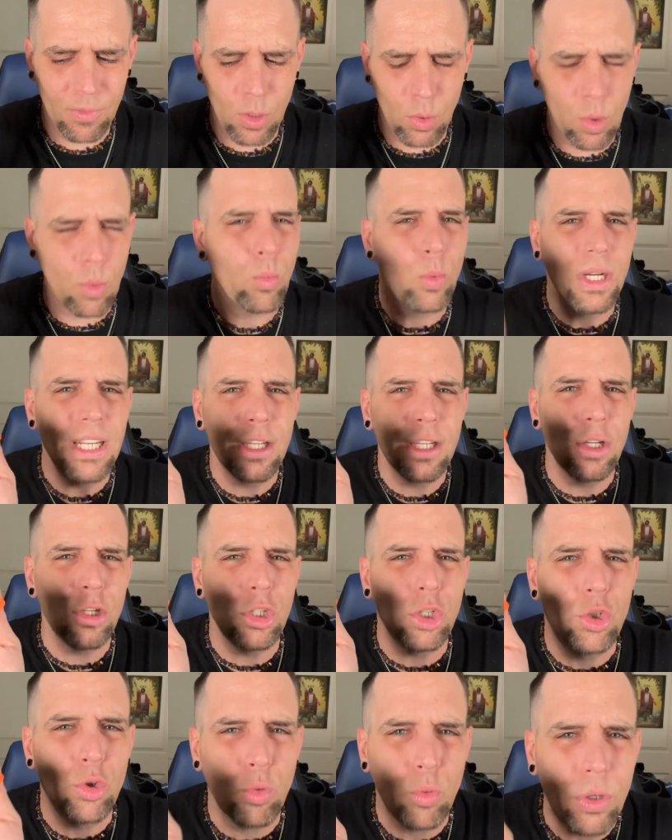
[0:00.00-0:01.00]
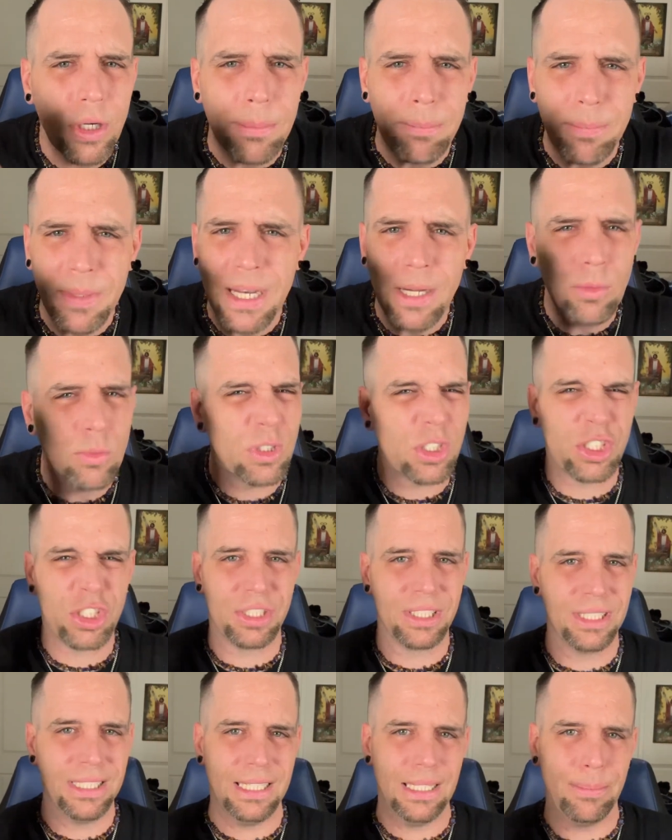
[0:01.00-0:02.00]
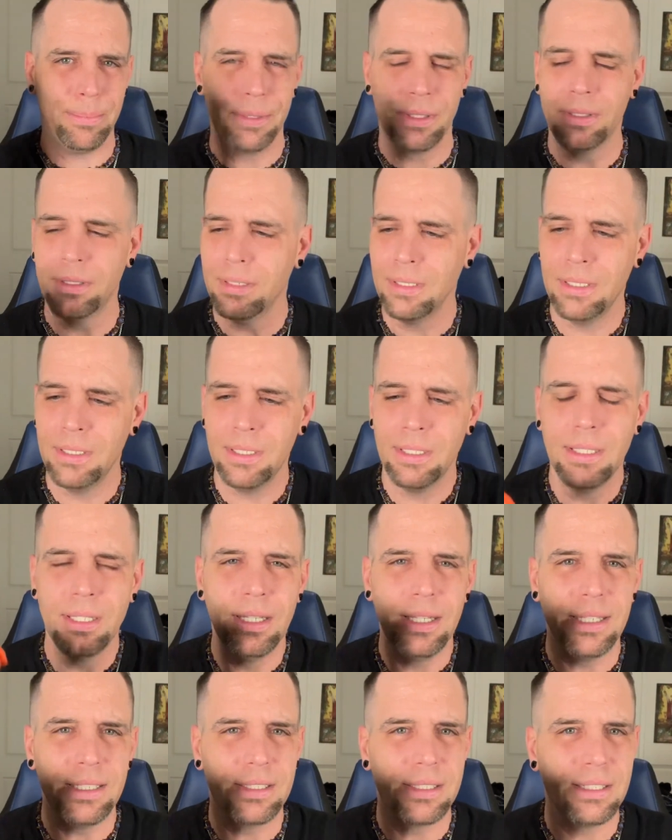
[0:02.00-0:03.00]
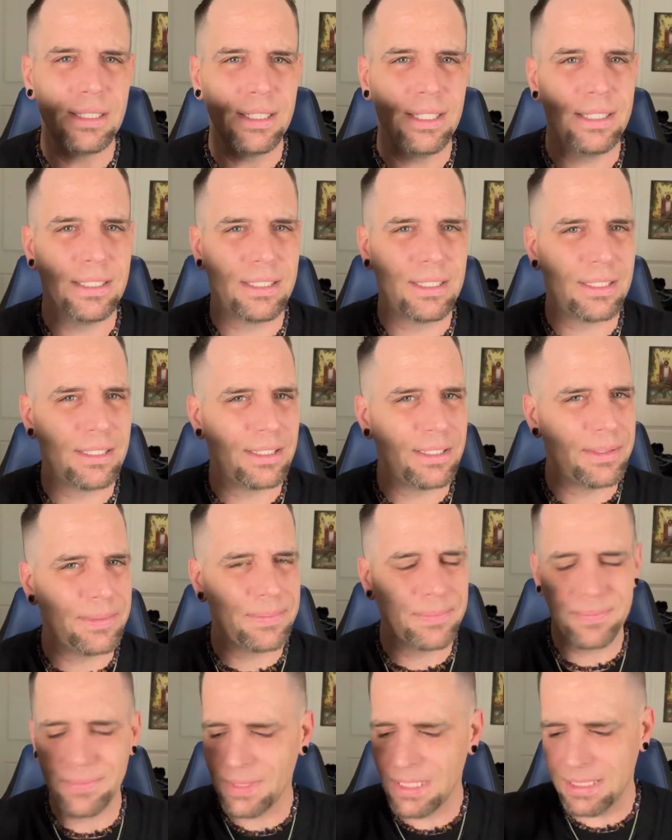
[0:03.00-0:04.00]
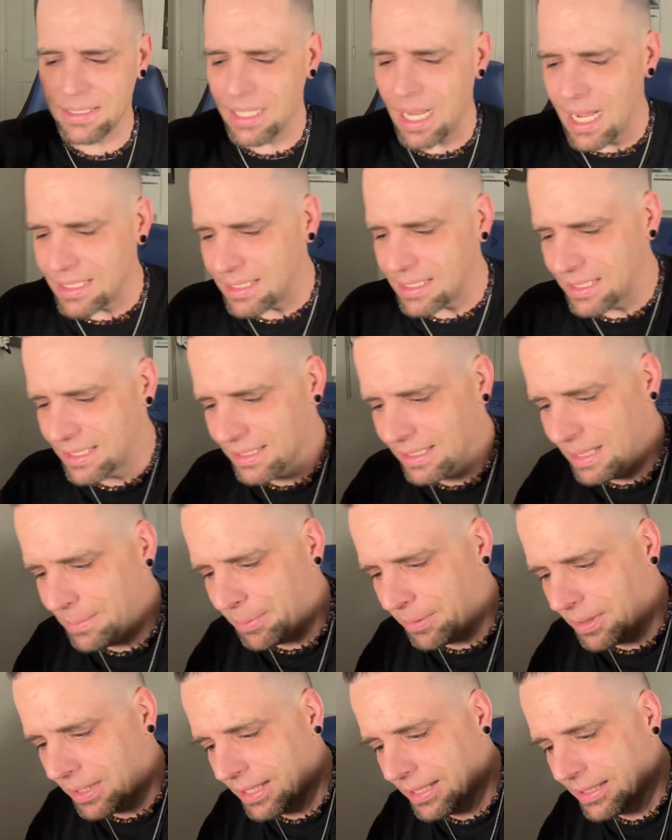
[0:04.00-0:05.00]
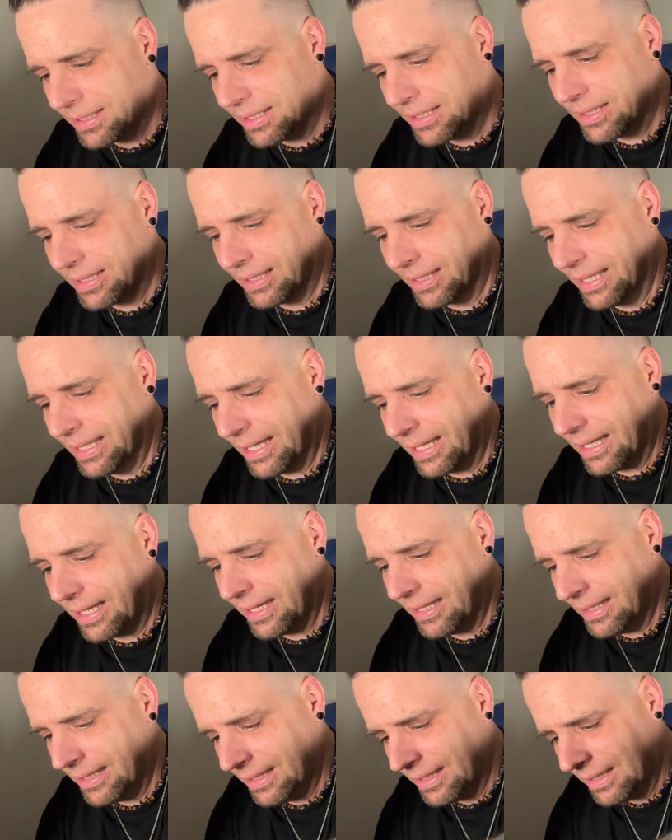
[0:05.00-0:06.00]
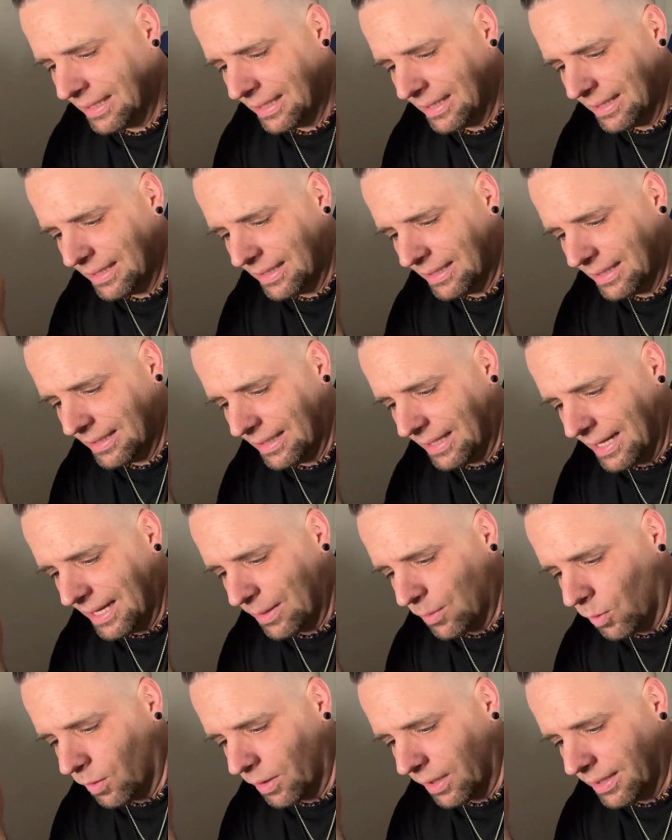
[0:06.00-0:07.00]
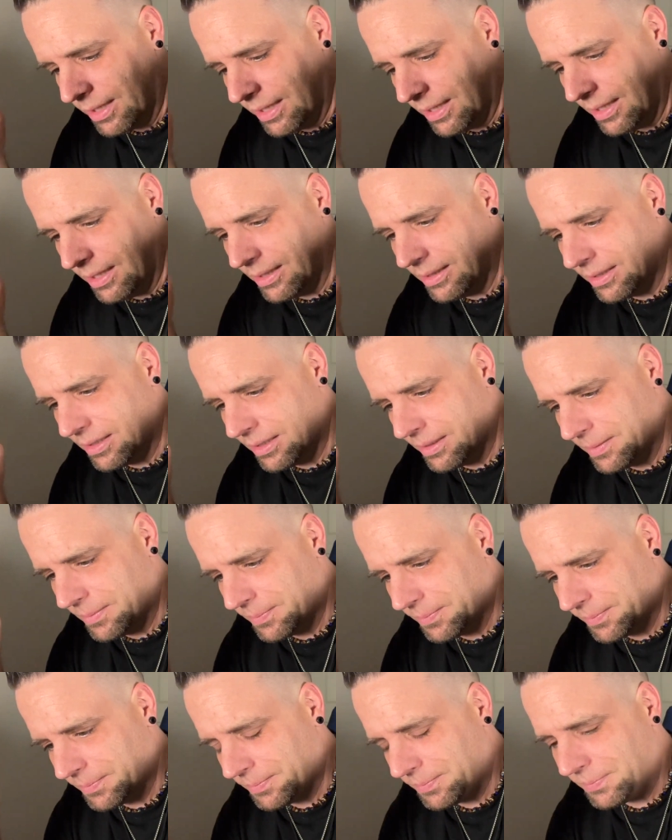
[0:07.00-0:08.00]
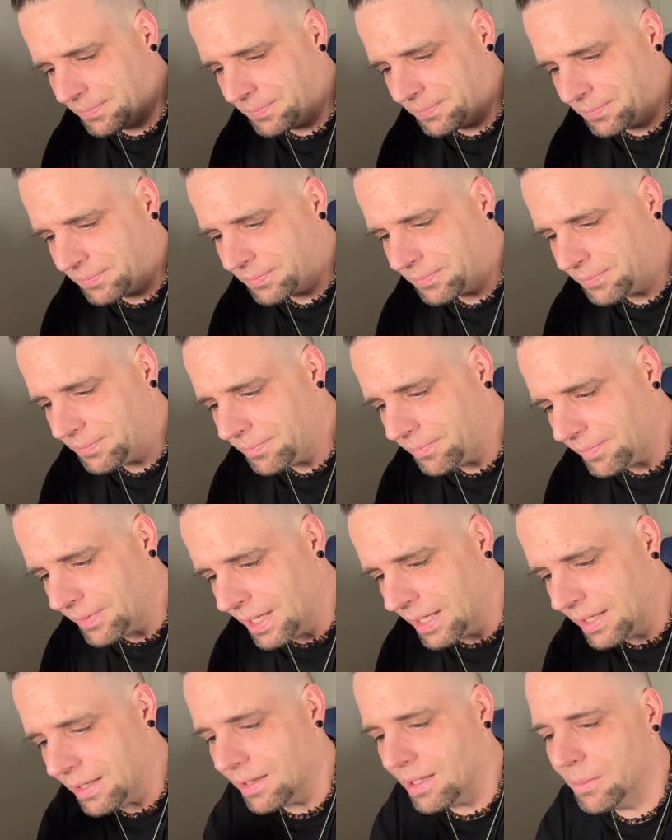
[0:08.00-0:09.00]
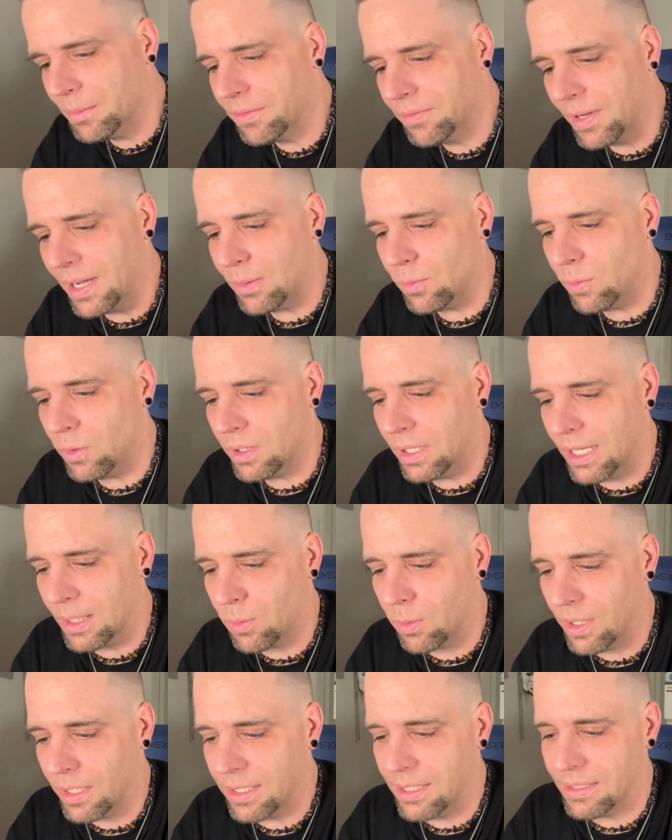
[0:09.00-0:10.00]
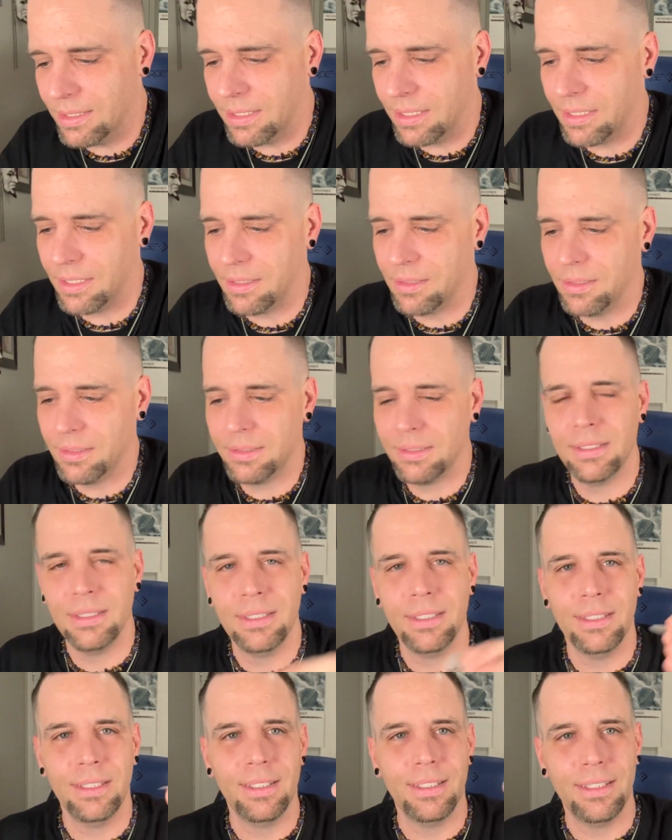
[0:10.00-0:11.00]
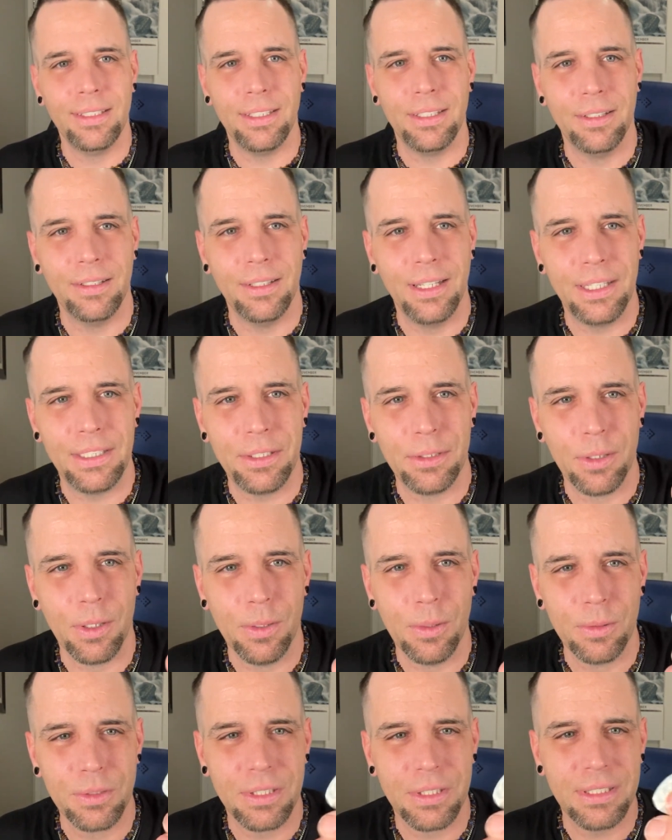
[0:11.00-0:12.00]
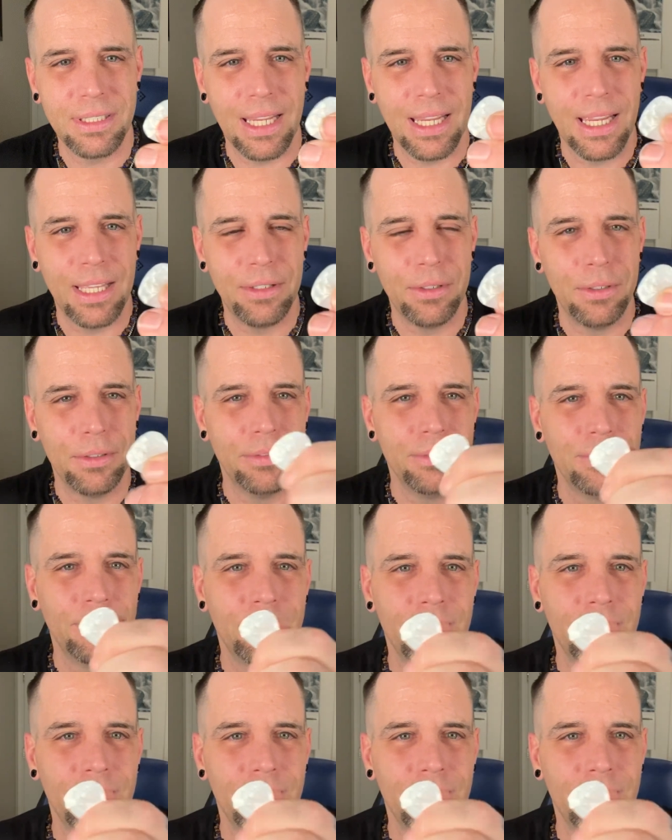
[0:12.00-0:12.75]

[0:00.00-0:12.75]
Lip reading: really good grip. They don't slip. It's not slippery and slick like one of these. Hang on, let me find one. Like one of these here, like your old standard